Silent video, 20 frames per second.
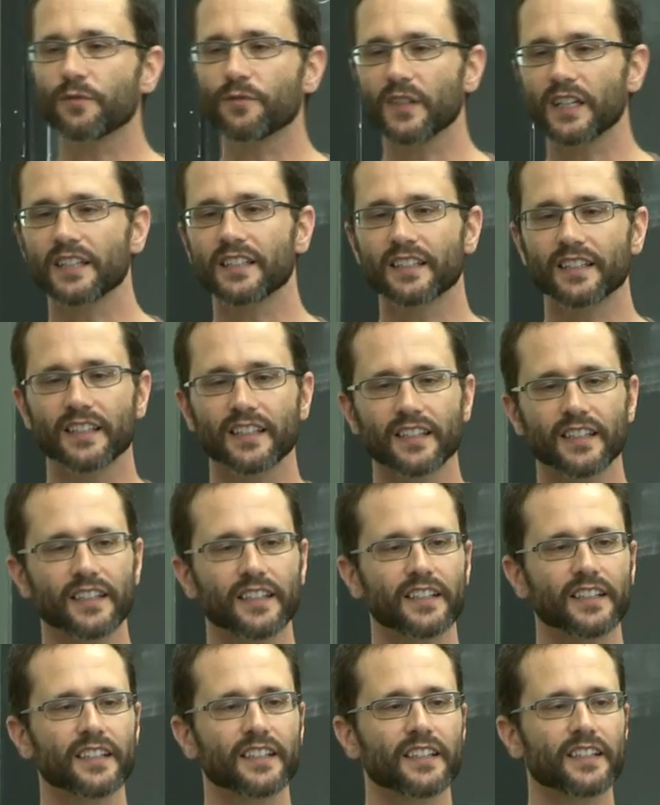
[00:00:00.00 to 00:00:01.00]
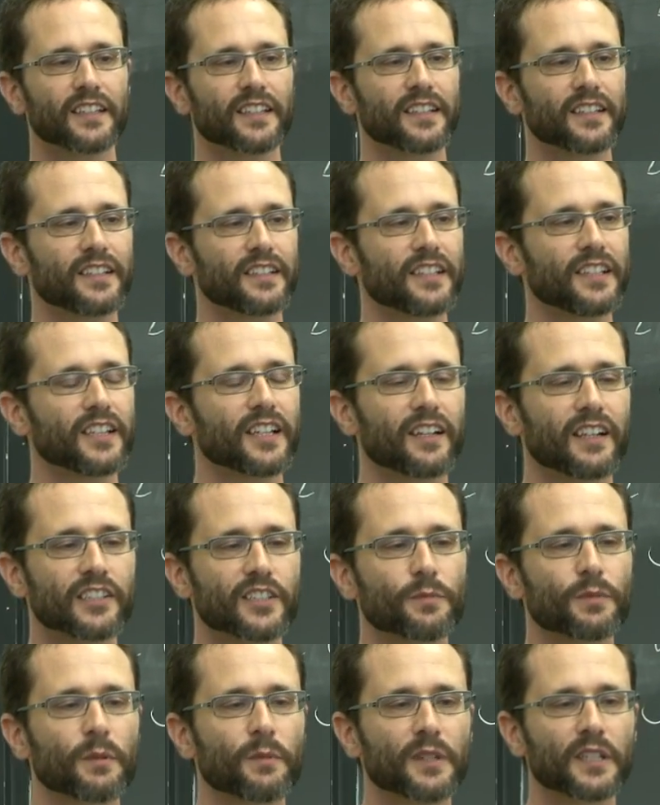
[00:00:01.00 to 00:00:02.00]
of like uh, linear
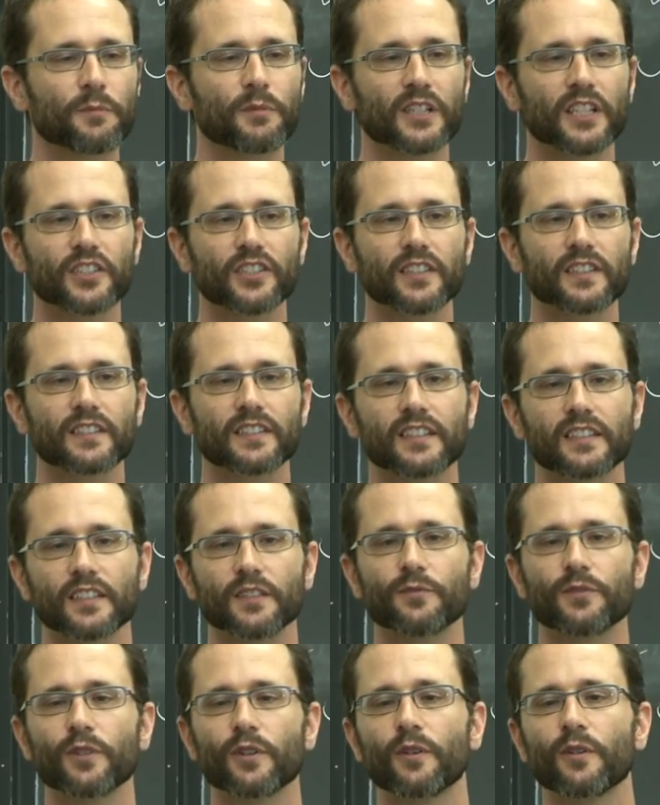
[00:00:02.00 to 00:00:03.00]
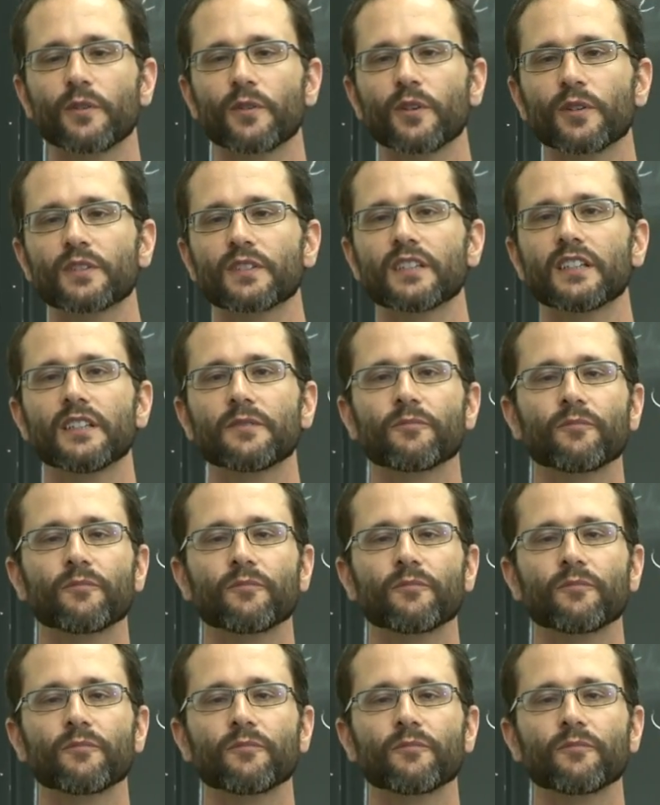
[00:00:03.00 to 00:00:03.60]
algebra manipulations that if you're not